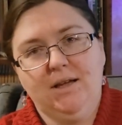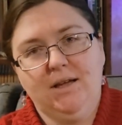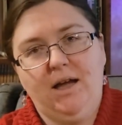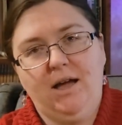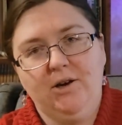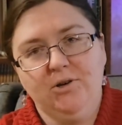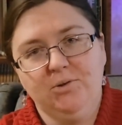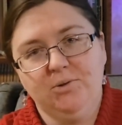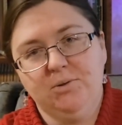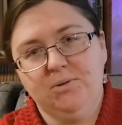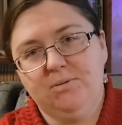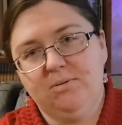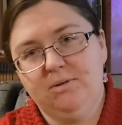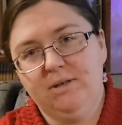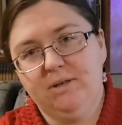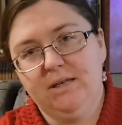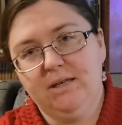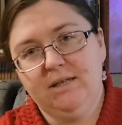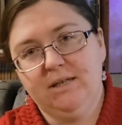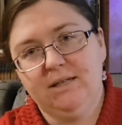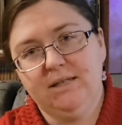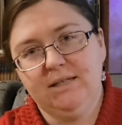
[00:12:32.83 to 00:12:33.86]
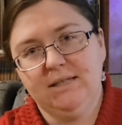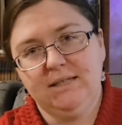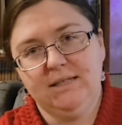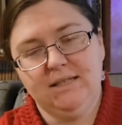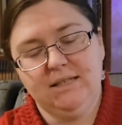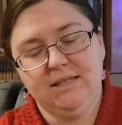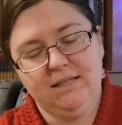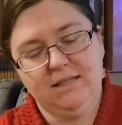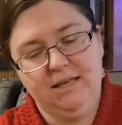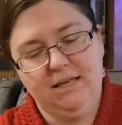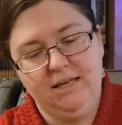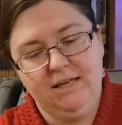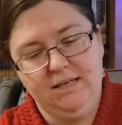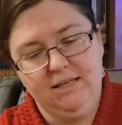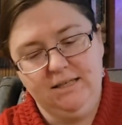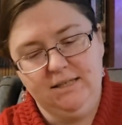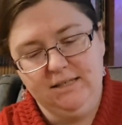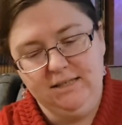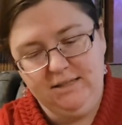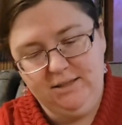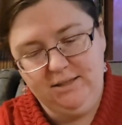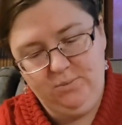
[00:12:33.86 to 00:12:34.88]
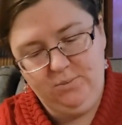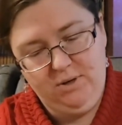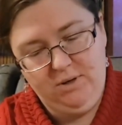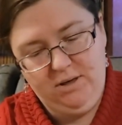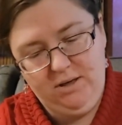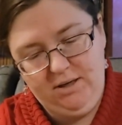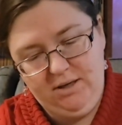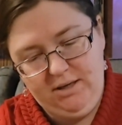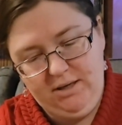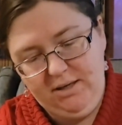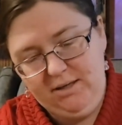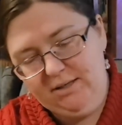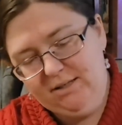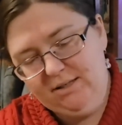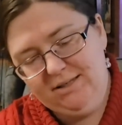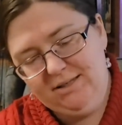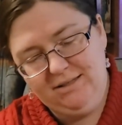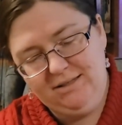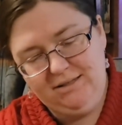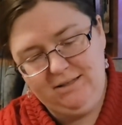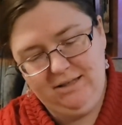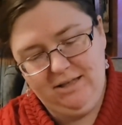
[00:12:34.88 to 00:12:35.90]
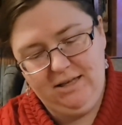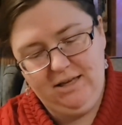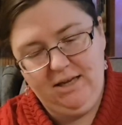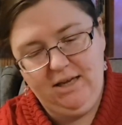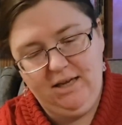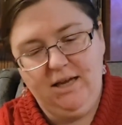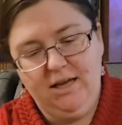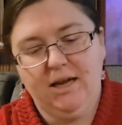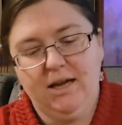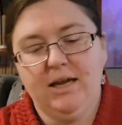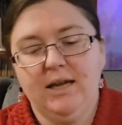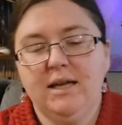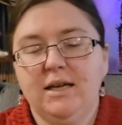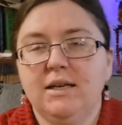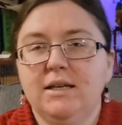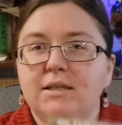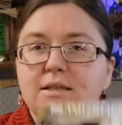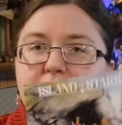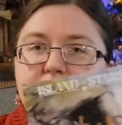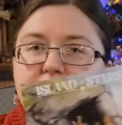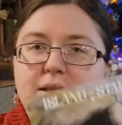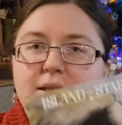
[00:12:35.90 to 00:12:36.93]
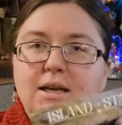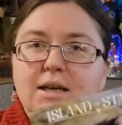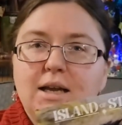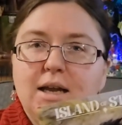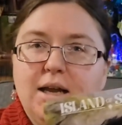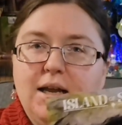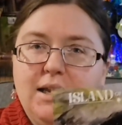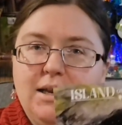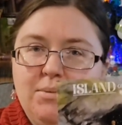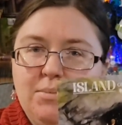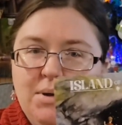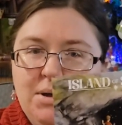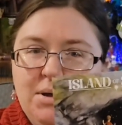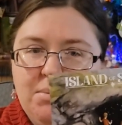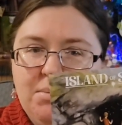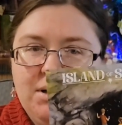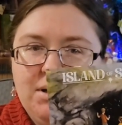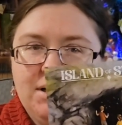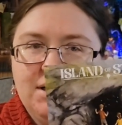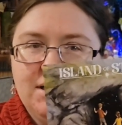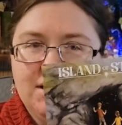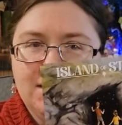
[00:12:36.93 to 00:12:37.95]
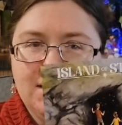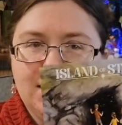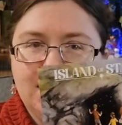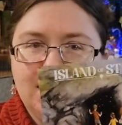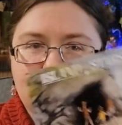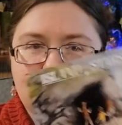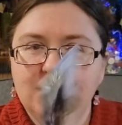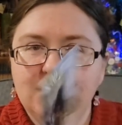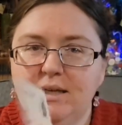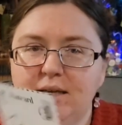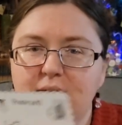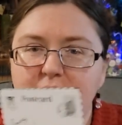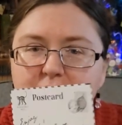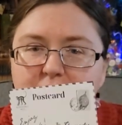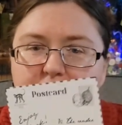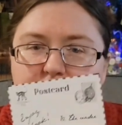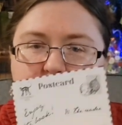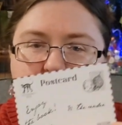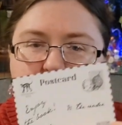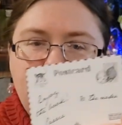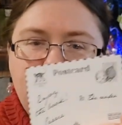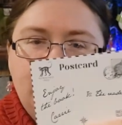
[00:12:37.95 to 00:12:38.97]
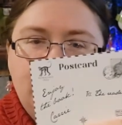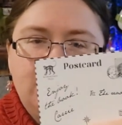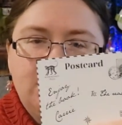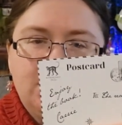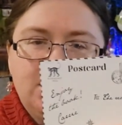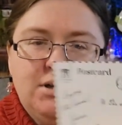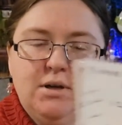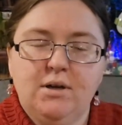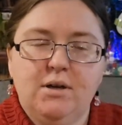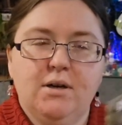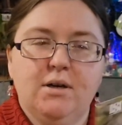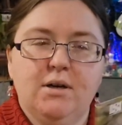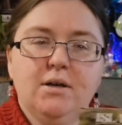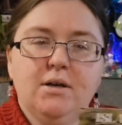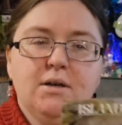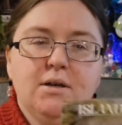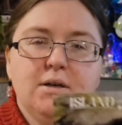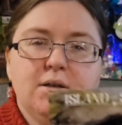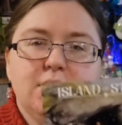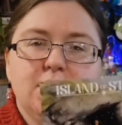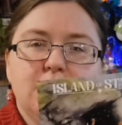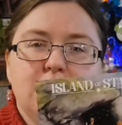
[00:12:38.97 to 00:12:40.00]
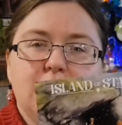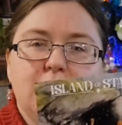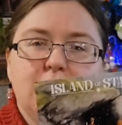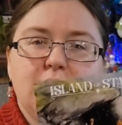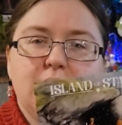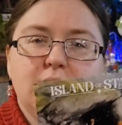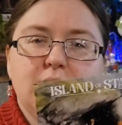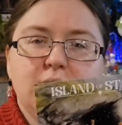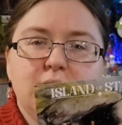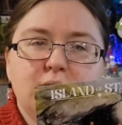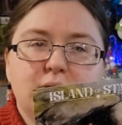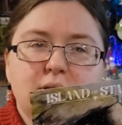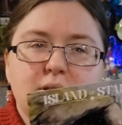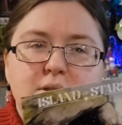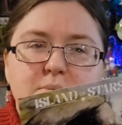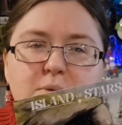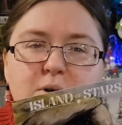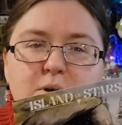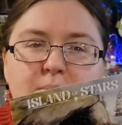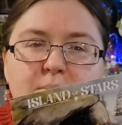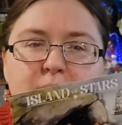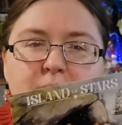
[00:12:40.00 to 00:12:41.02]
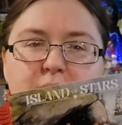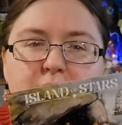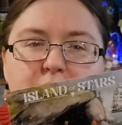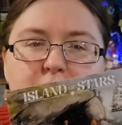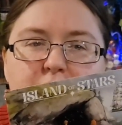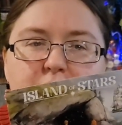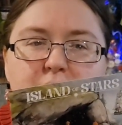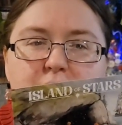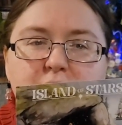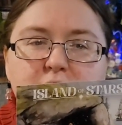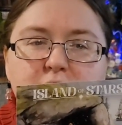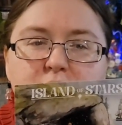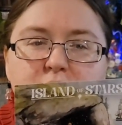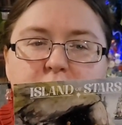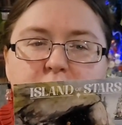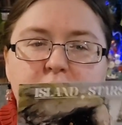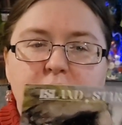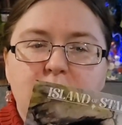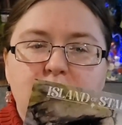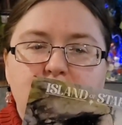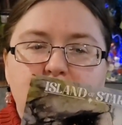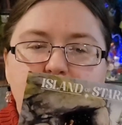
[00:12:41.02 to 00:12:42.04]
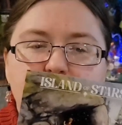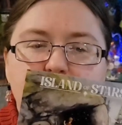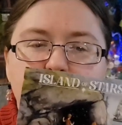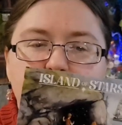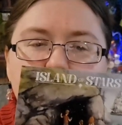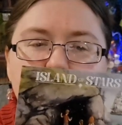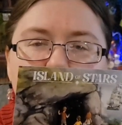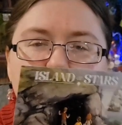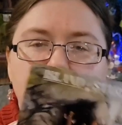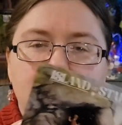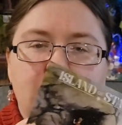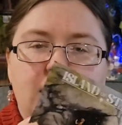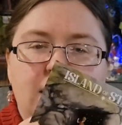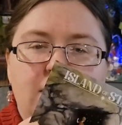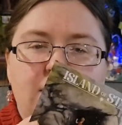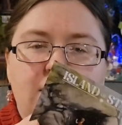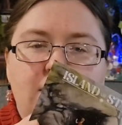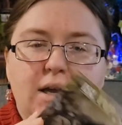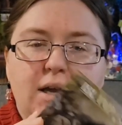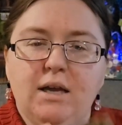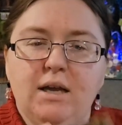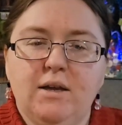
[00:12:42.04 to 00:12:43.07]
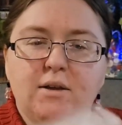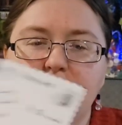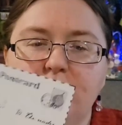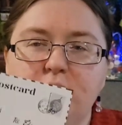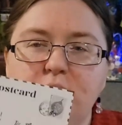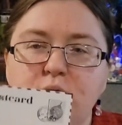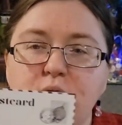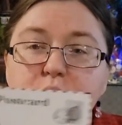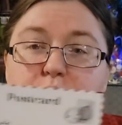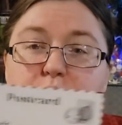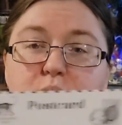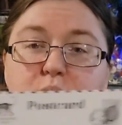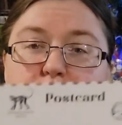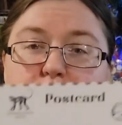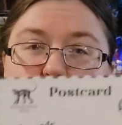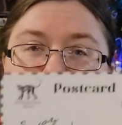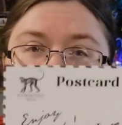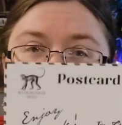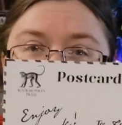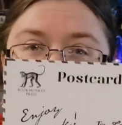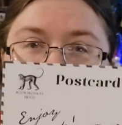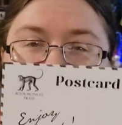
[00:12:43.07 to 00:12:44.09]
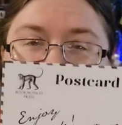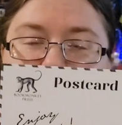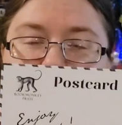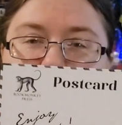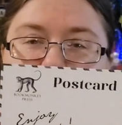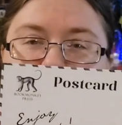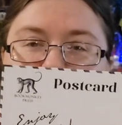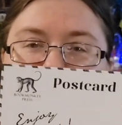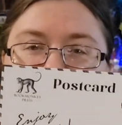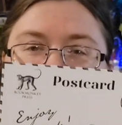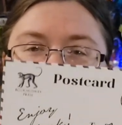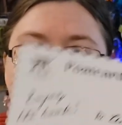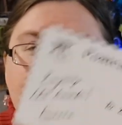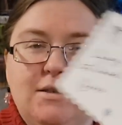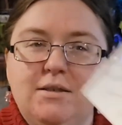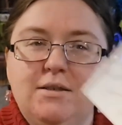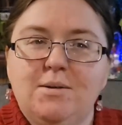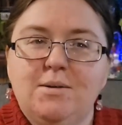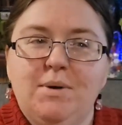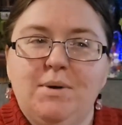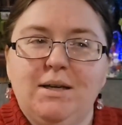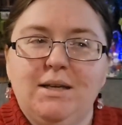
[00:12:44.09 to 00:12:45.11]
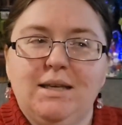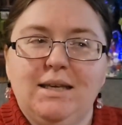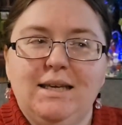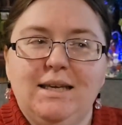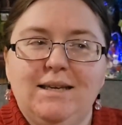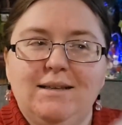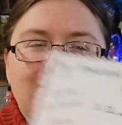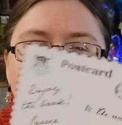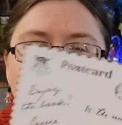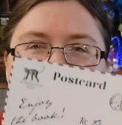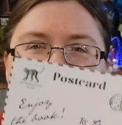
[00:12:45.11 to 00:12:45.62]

Actual realistic things? What? And in my book, they sent a postcard that I can use as a bookmark. Enjoy the book. Carrie, to the reader. And then there's a monkey.